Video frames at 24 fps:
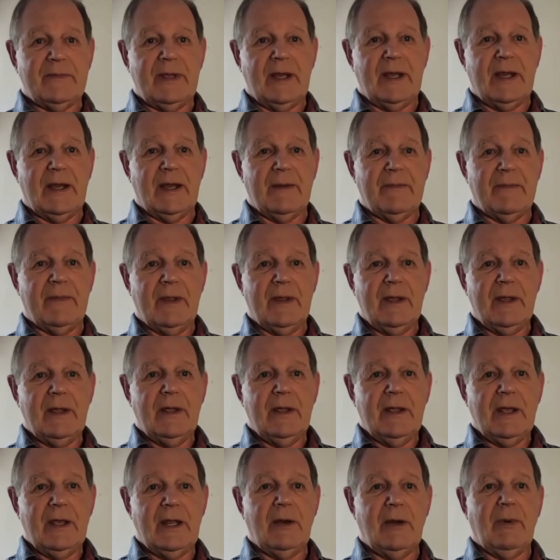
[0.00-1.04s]
in
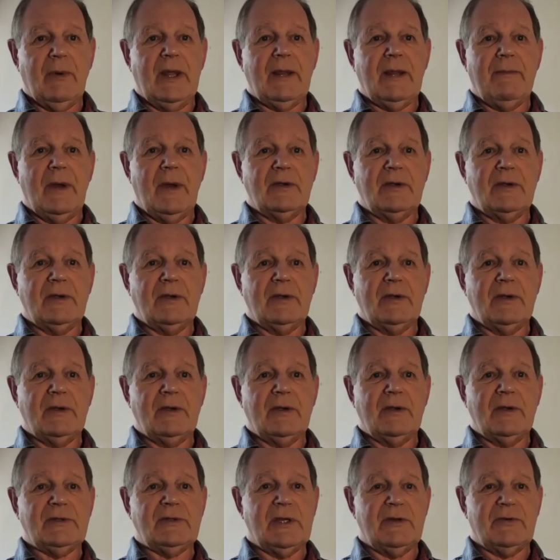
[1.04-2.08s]
a way, the most
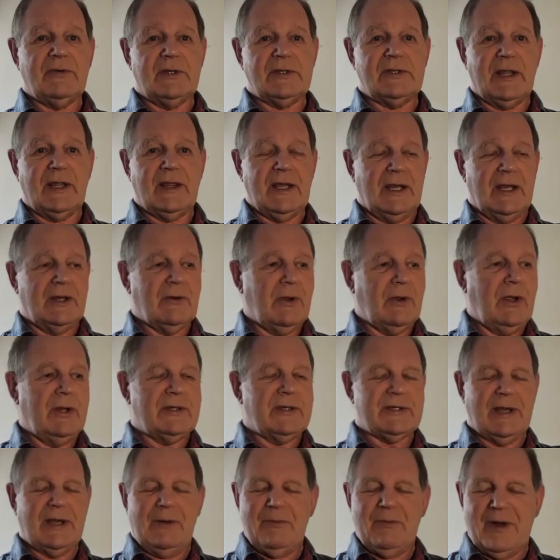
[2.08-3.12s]
interesting thing to
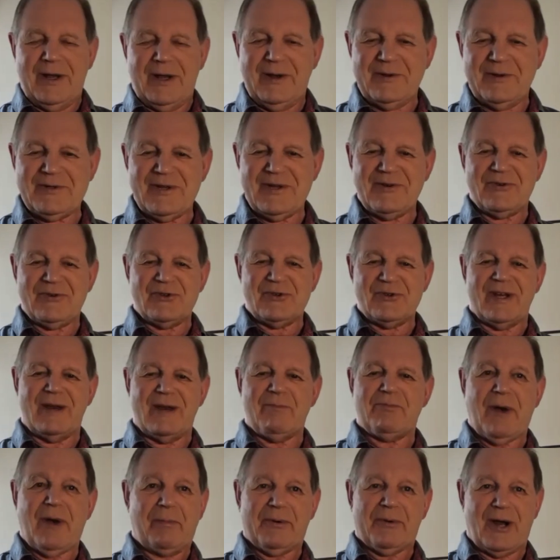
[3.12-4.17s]
someone who's interested in
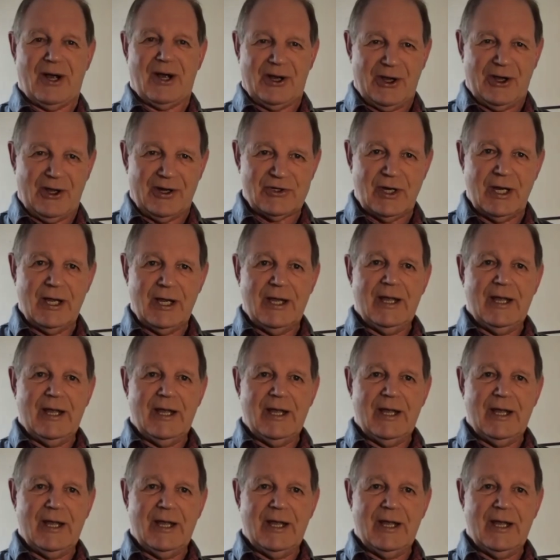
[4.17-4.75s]
proper archaeology,